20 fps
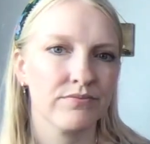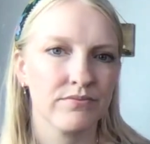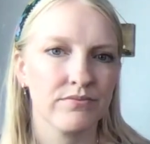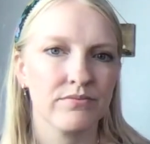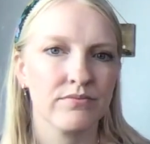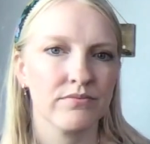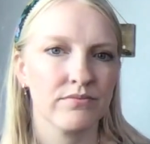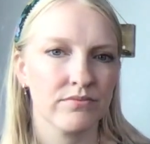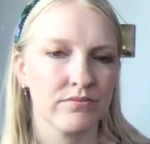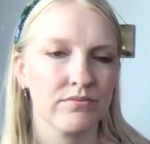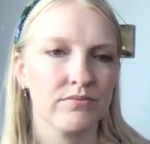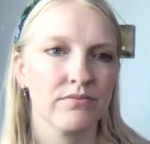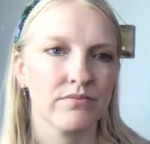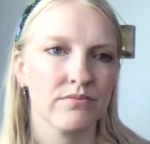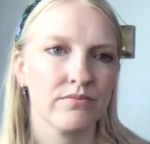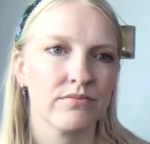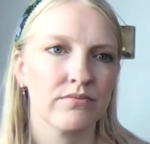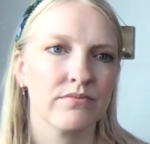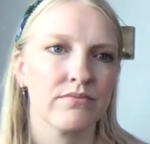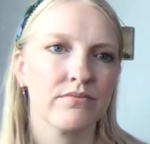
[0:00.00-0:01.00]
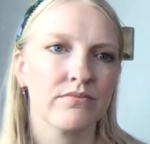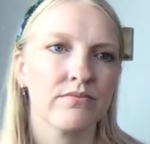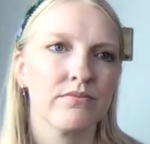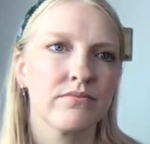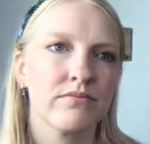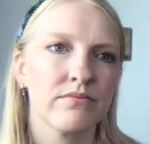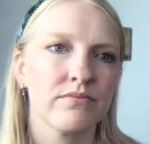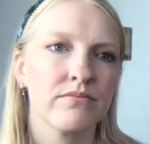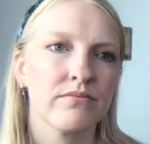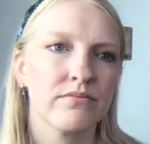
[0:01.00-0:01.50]

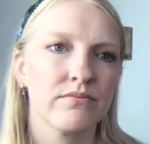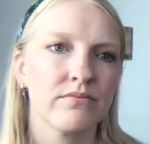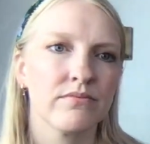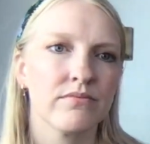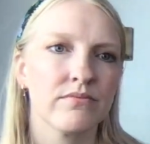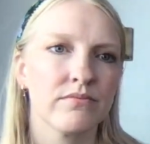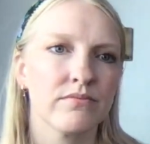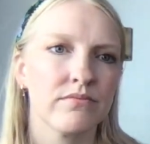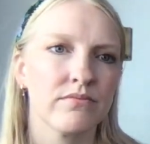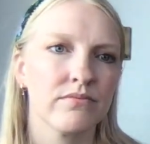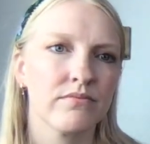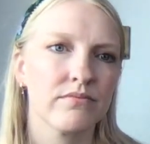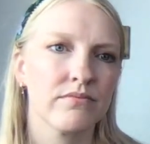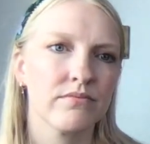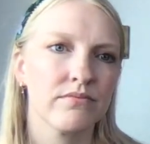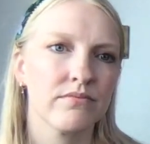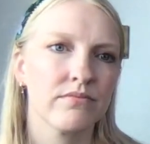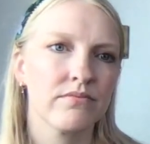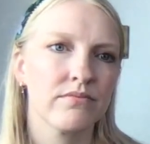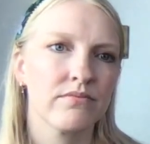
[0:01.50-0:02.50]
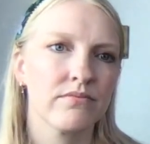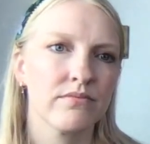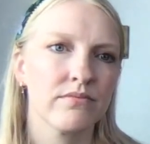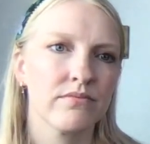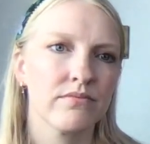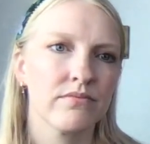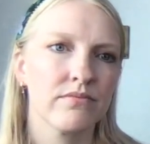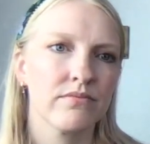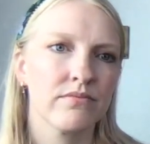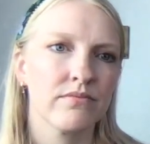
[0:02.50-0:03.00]

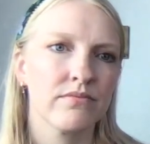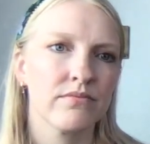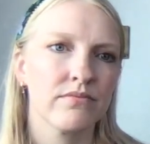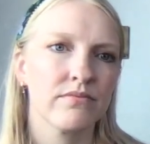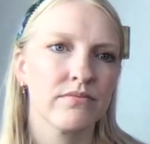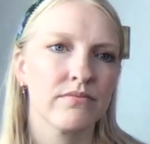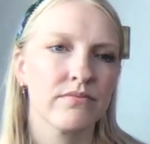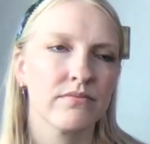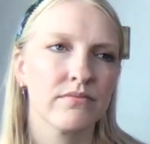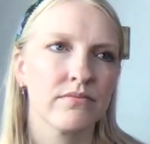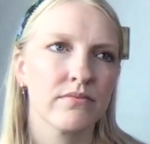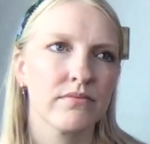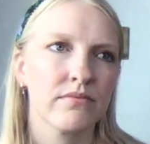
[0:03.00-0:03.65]
[no speech]